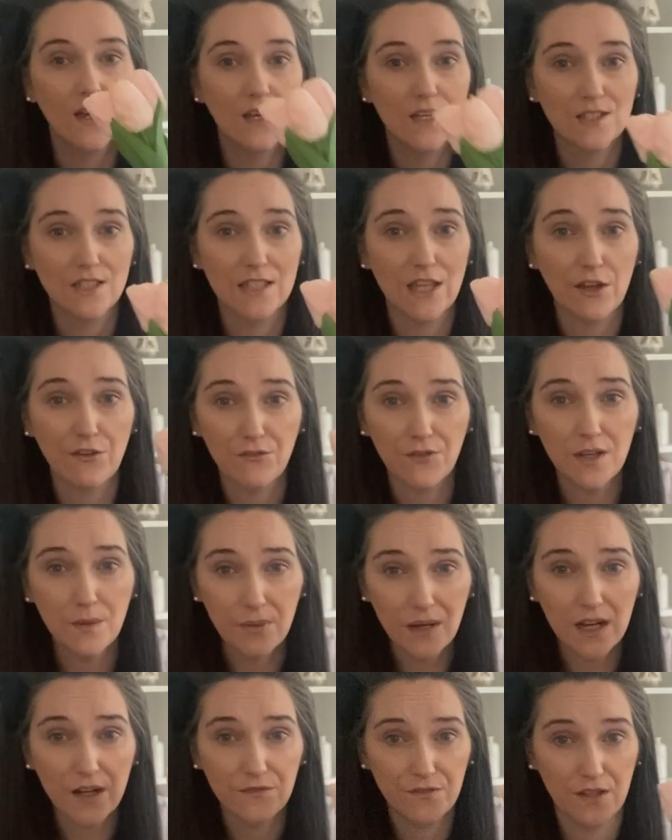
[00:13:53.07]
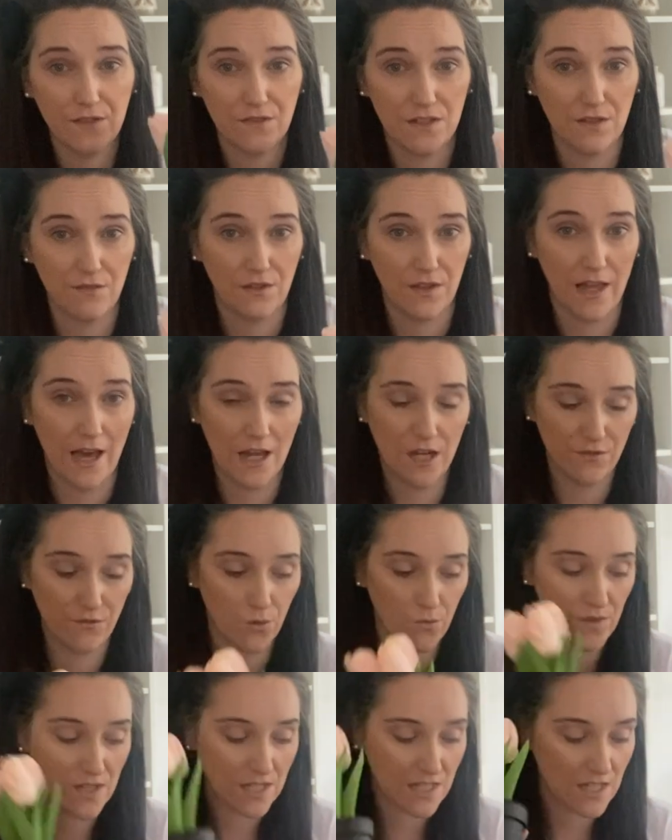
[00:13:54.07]
So yeah, £3.50 for that. And I
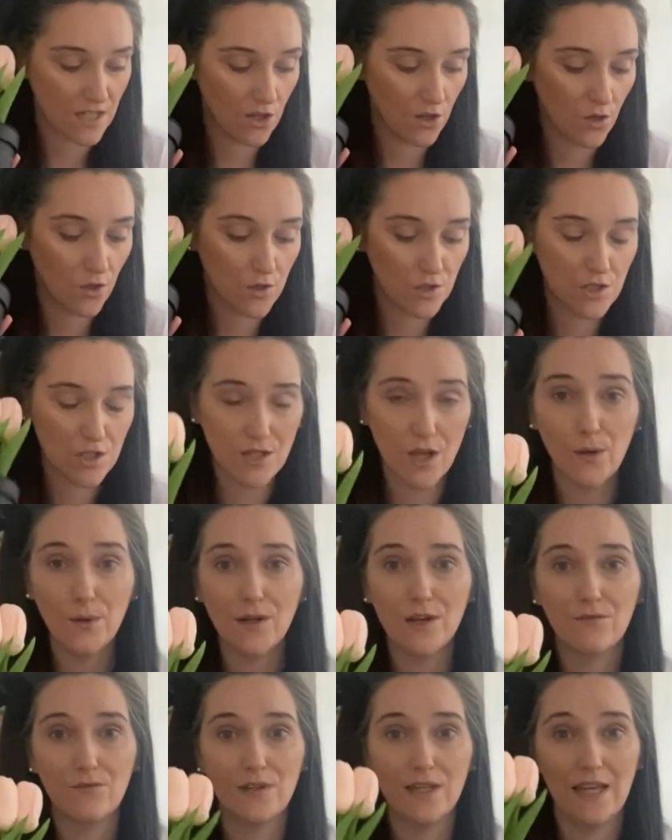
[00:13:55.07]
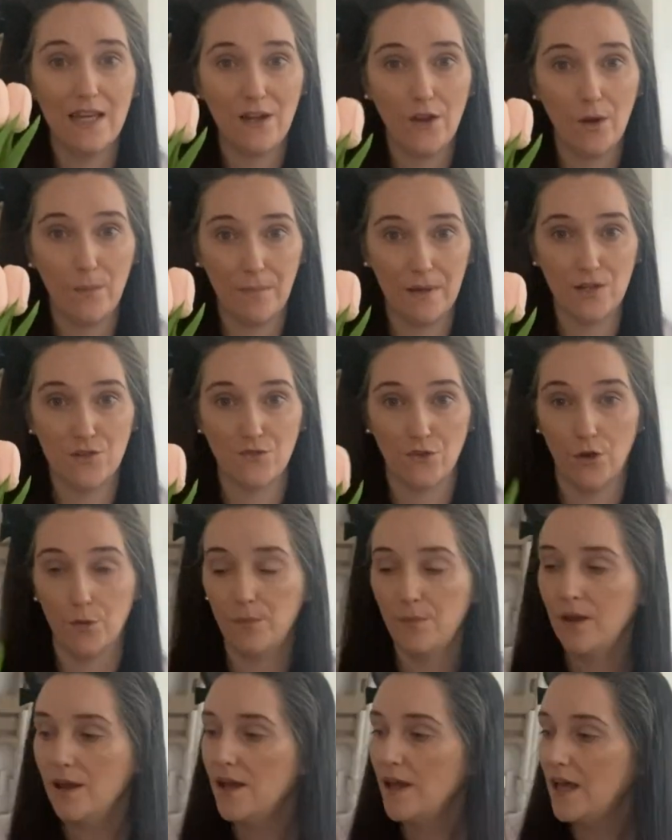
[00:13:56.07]
thought this is gonna look so lovely in her bedroom,
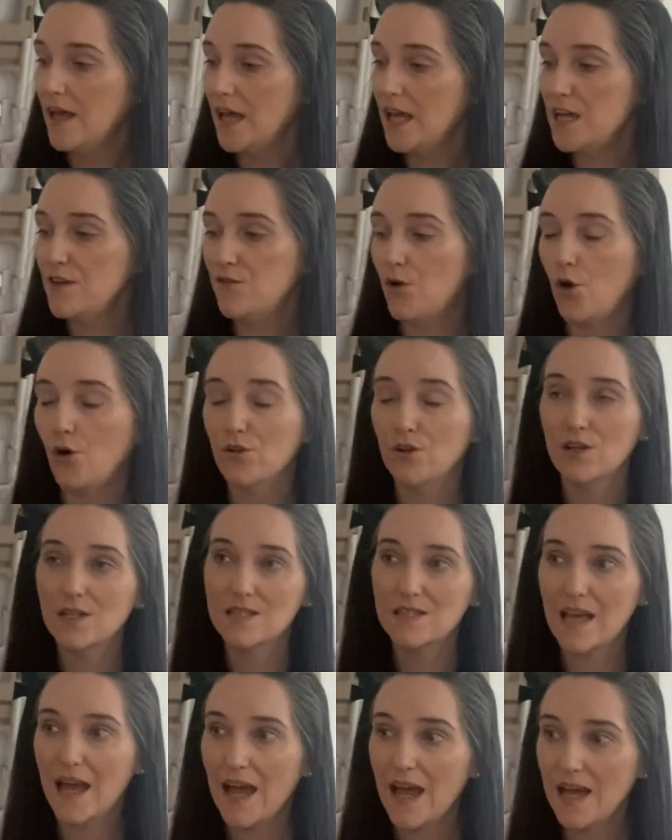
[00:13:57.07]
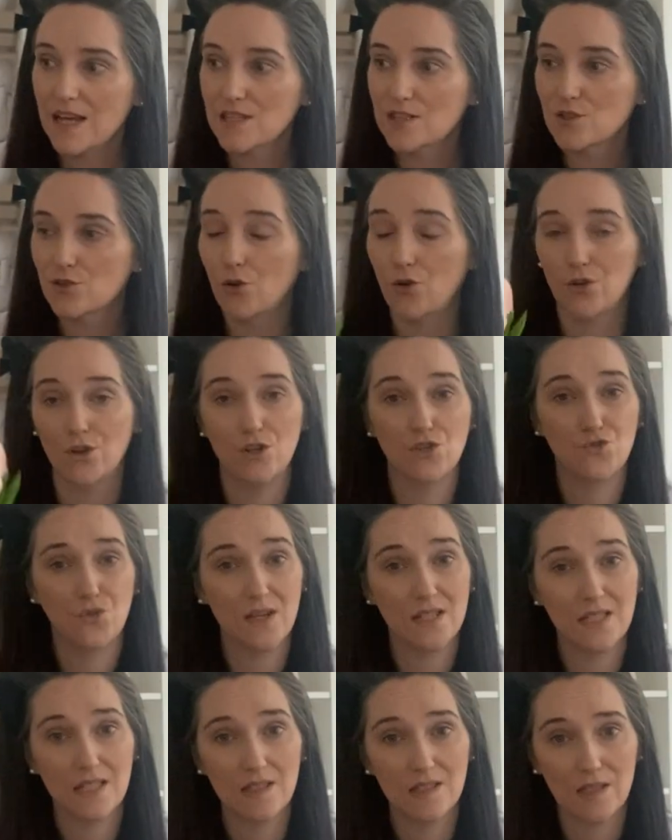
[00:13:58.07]
either on her desk or on her
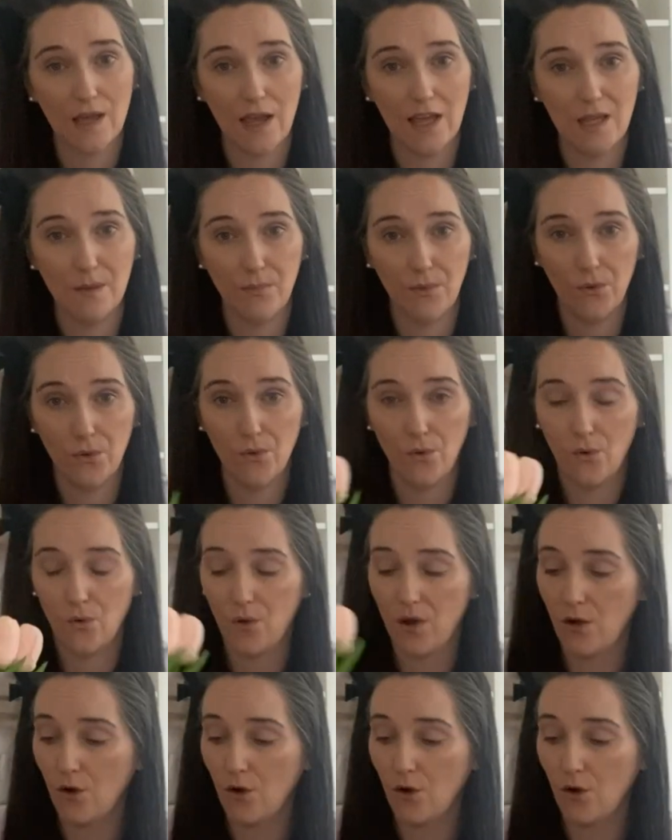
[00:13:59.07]
dressing table or